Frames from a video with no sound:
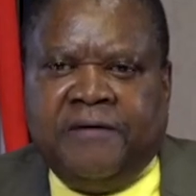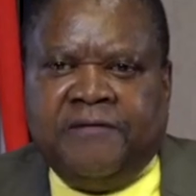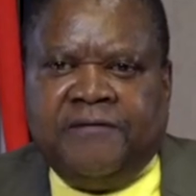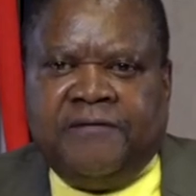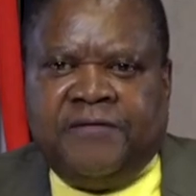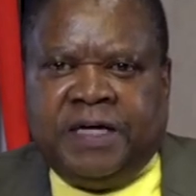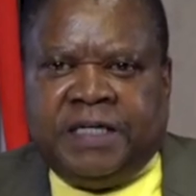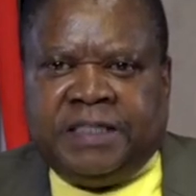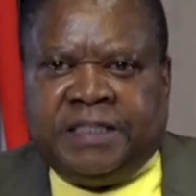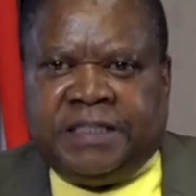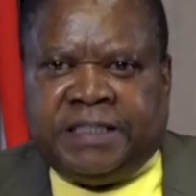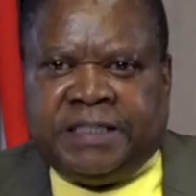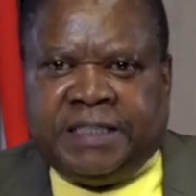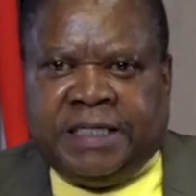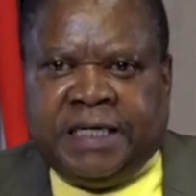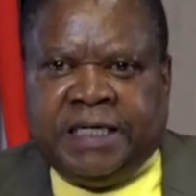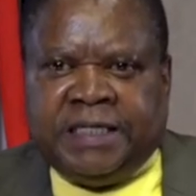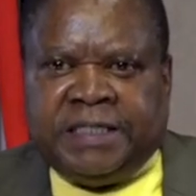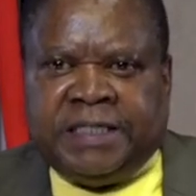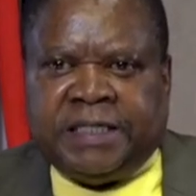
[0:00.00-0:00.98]

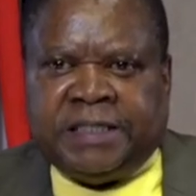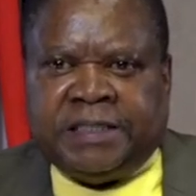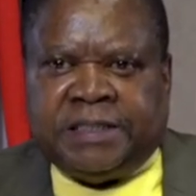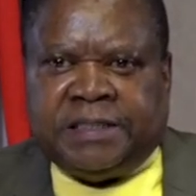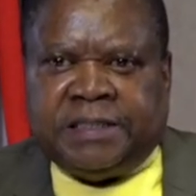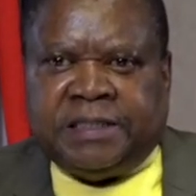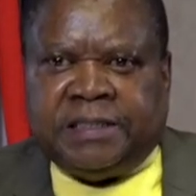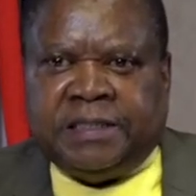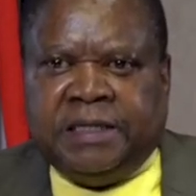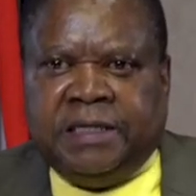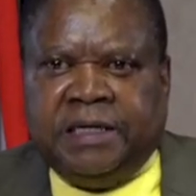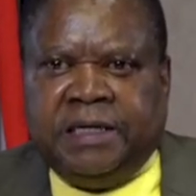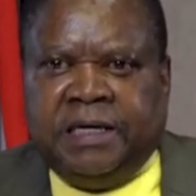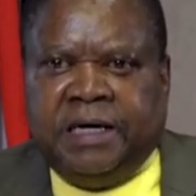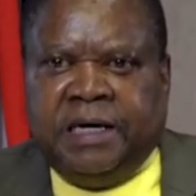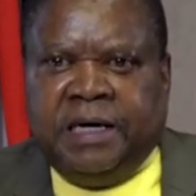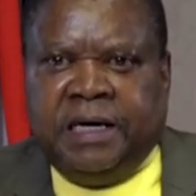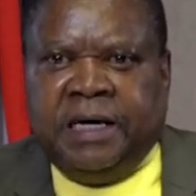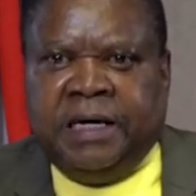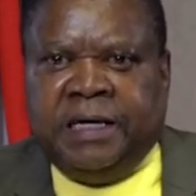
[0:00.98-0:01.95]
ventilators
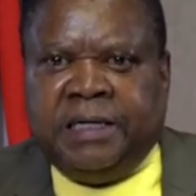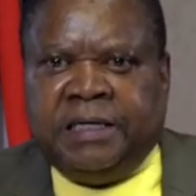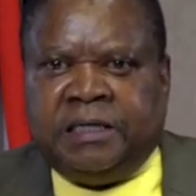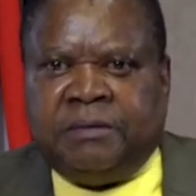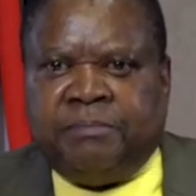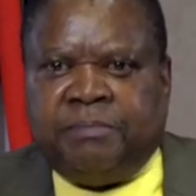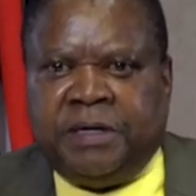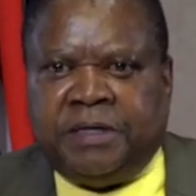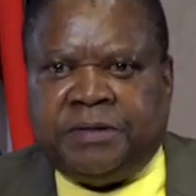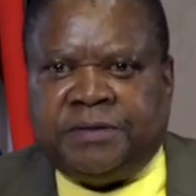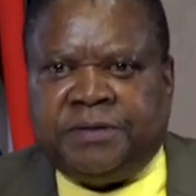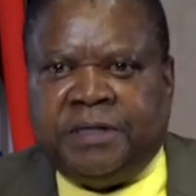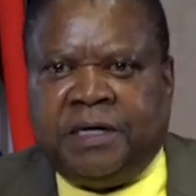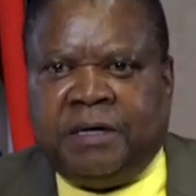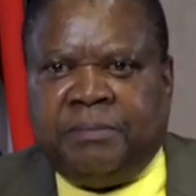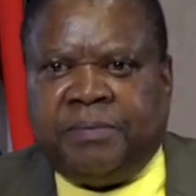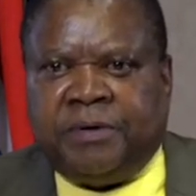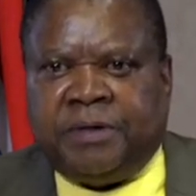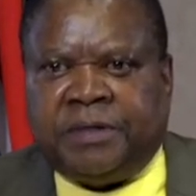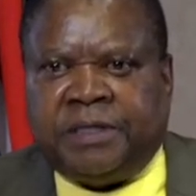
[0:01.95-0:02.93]
and
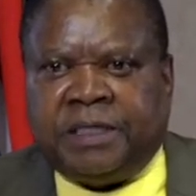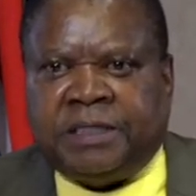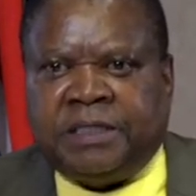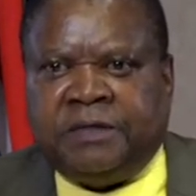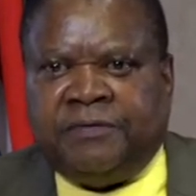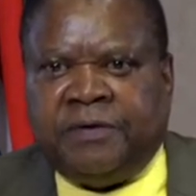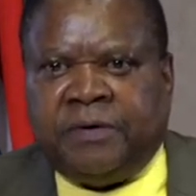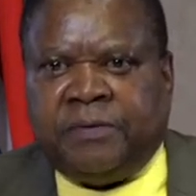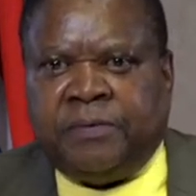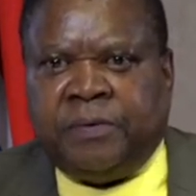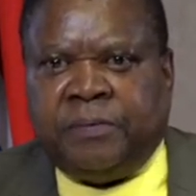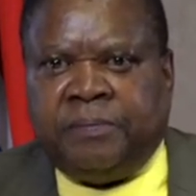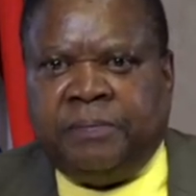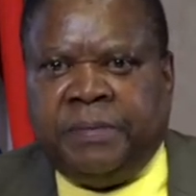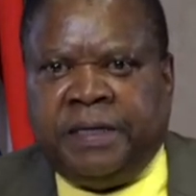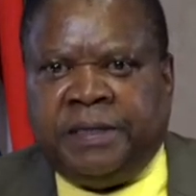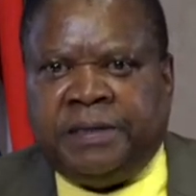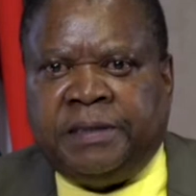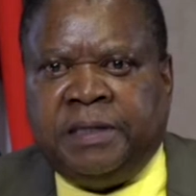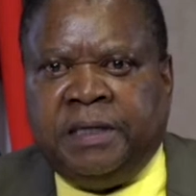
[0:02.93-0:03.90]
personal protective
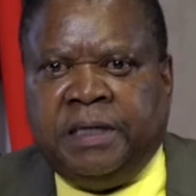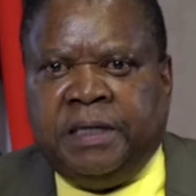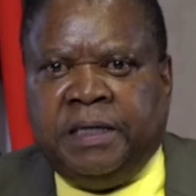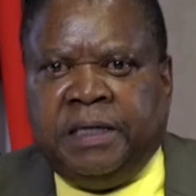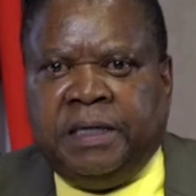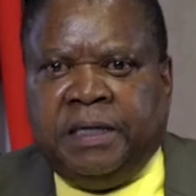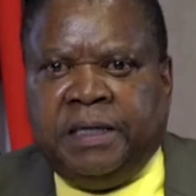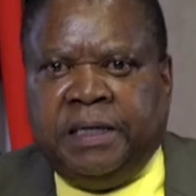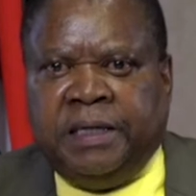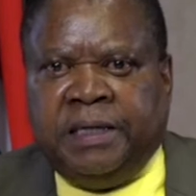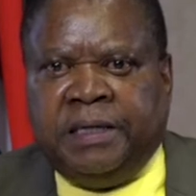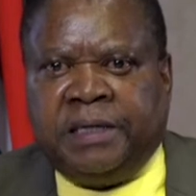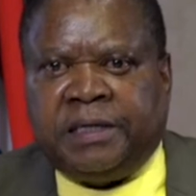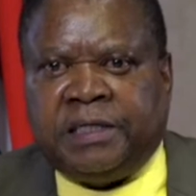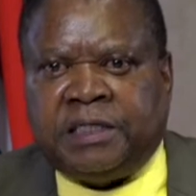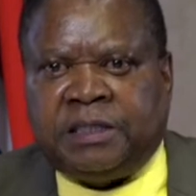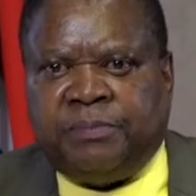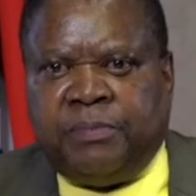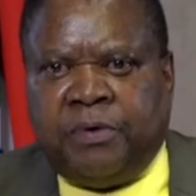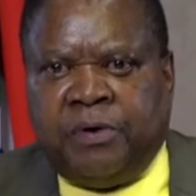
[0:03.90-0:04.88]
equipment in
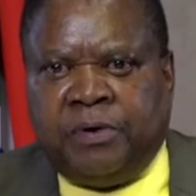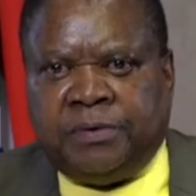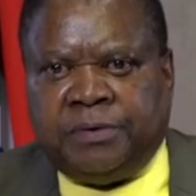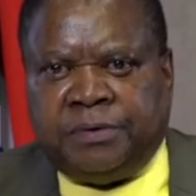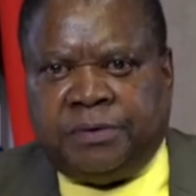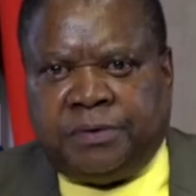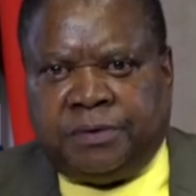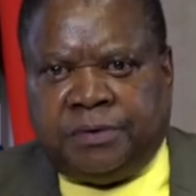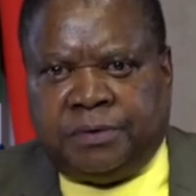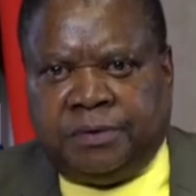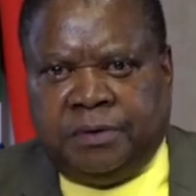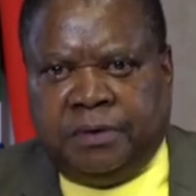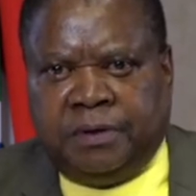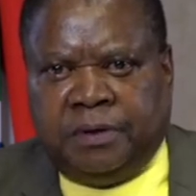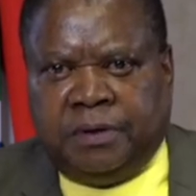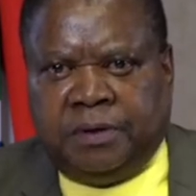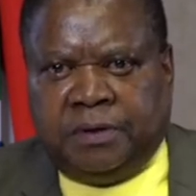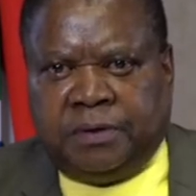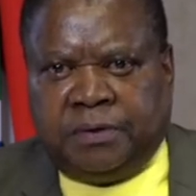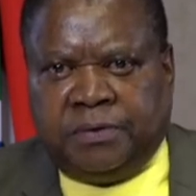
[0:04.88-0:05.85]
response
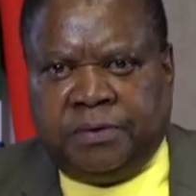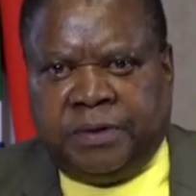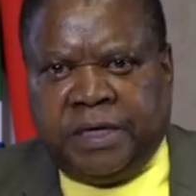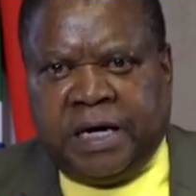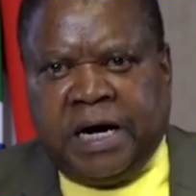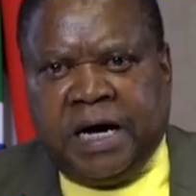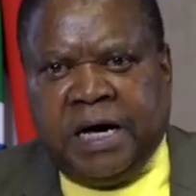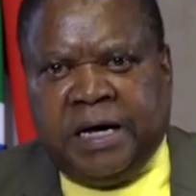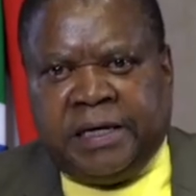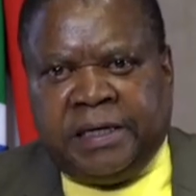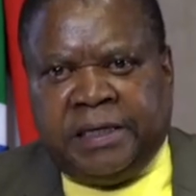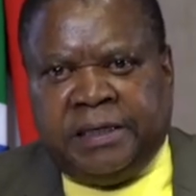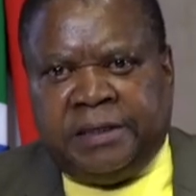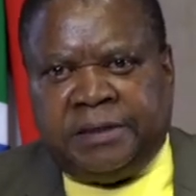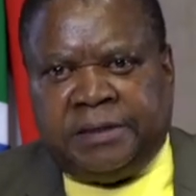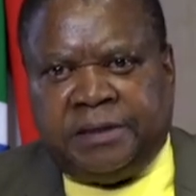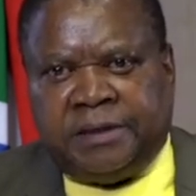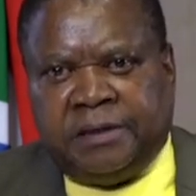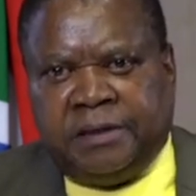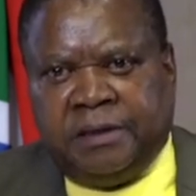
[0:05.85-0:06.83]
to the
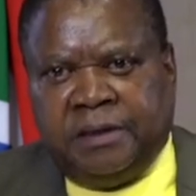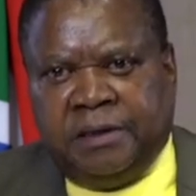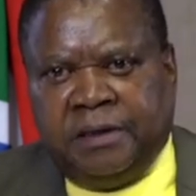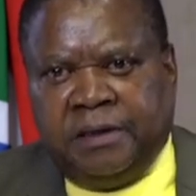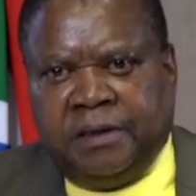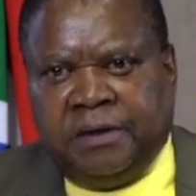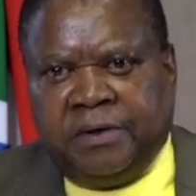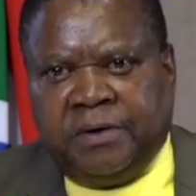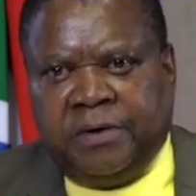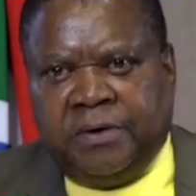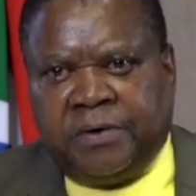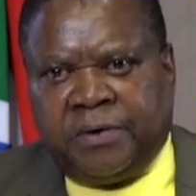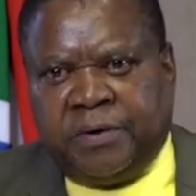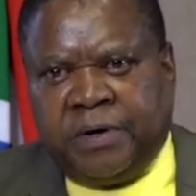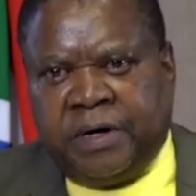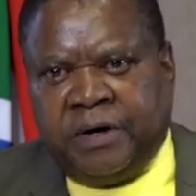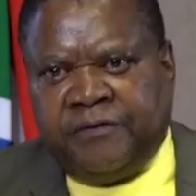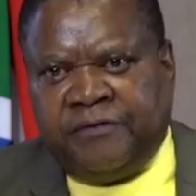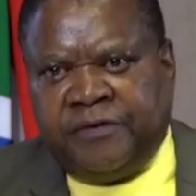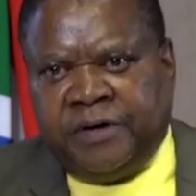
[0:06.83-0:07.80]
current
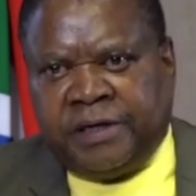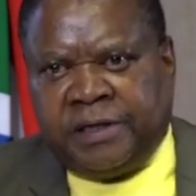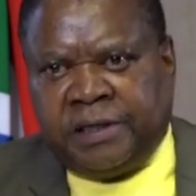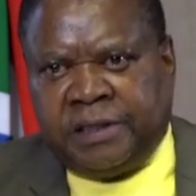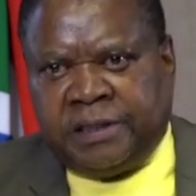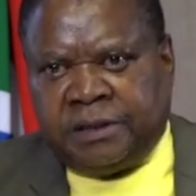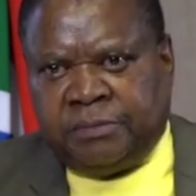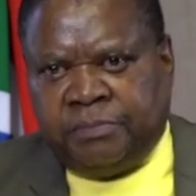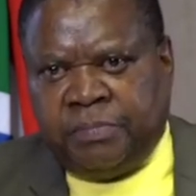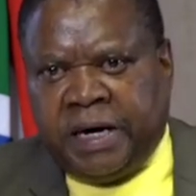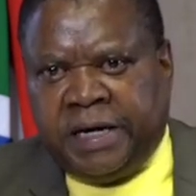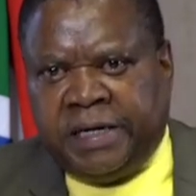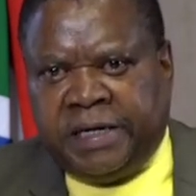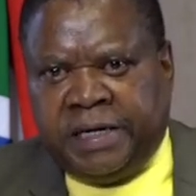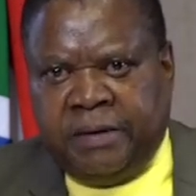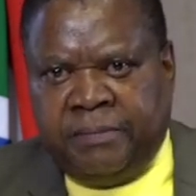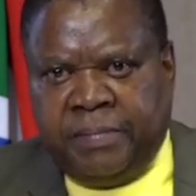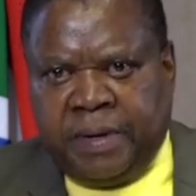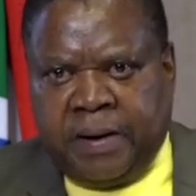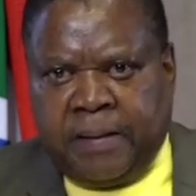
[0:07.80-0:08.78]
coronavirus
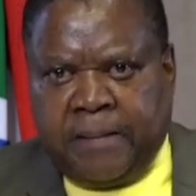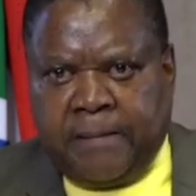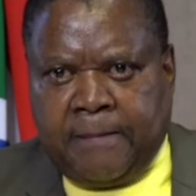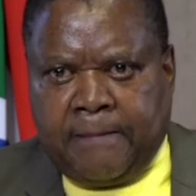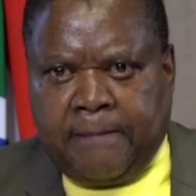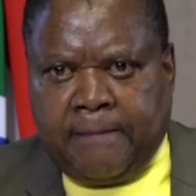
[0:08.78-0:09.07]
pandemic.